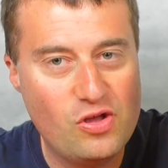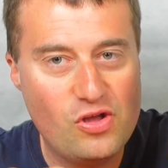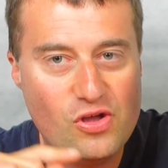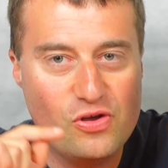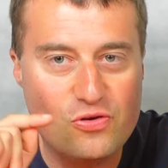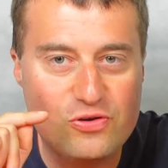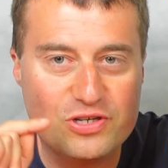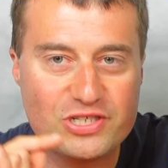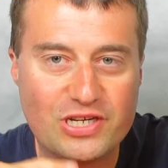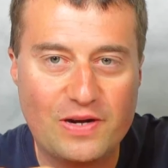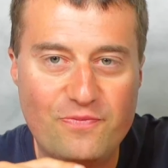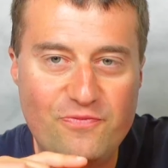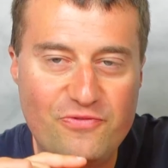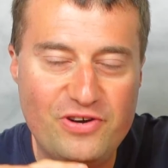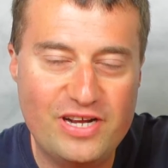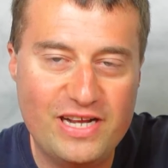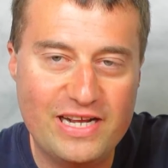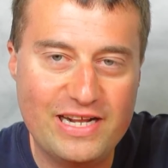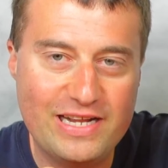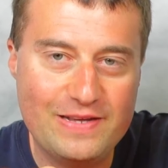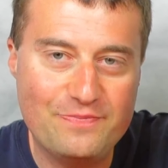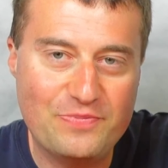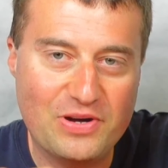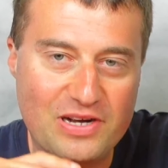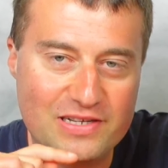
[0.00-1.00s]
which I'm
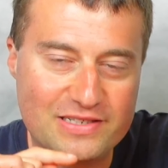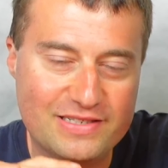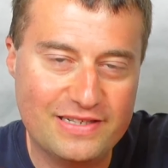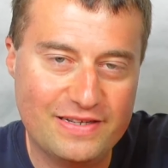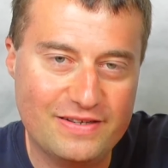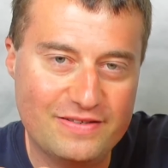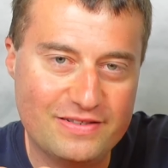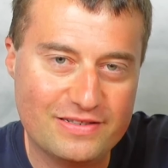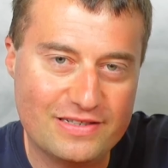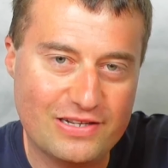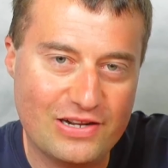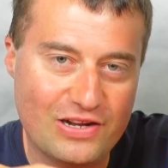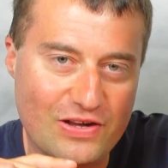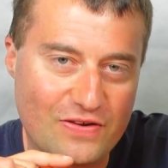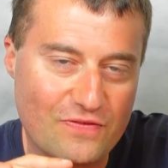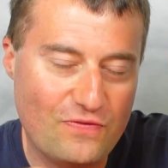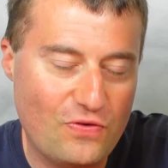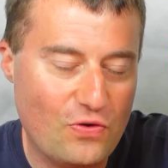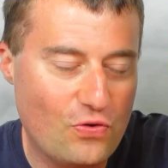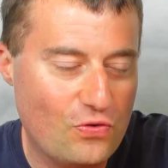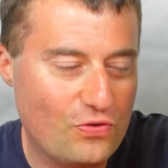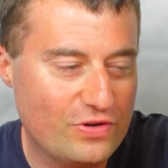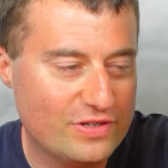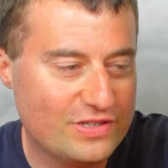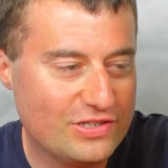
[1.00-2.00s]
really buzzing to look
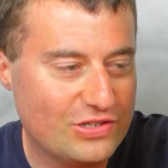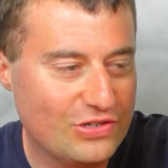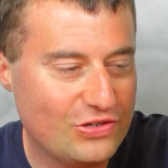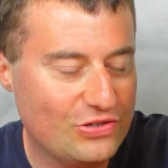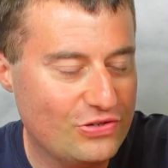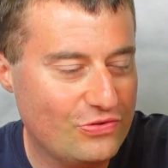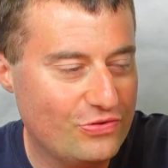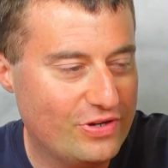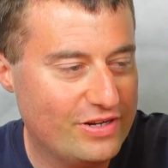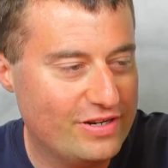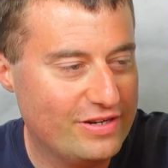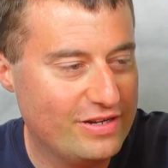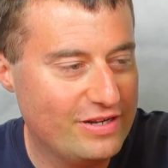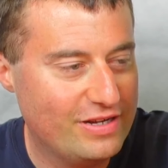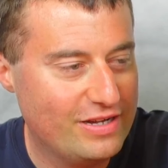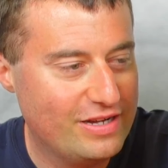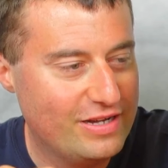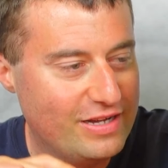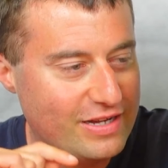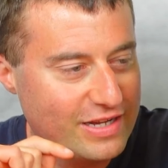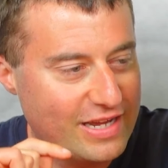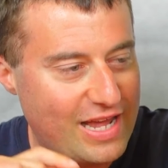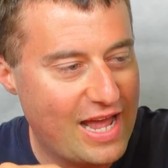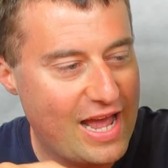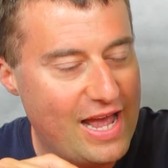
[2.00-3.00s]
forward to and
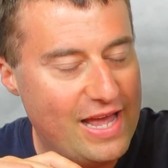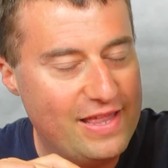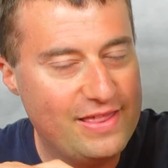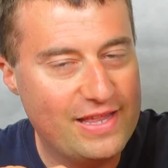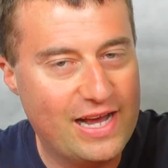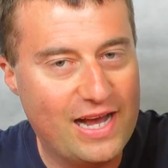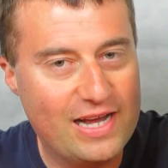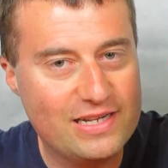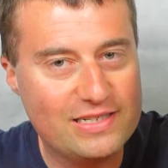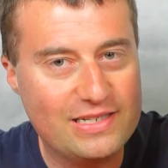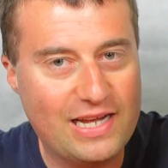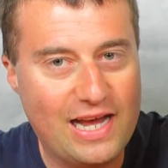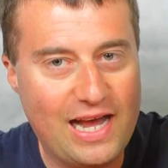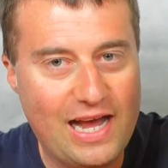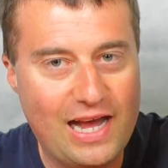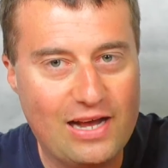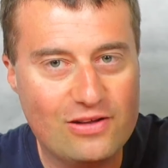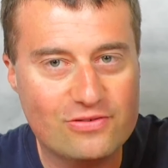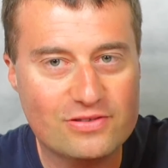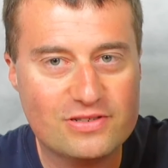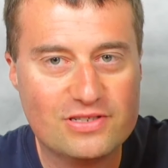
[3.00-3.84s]
getting that down.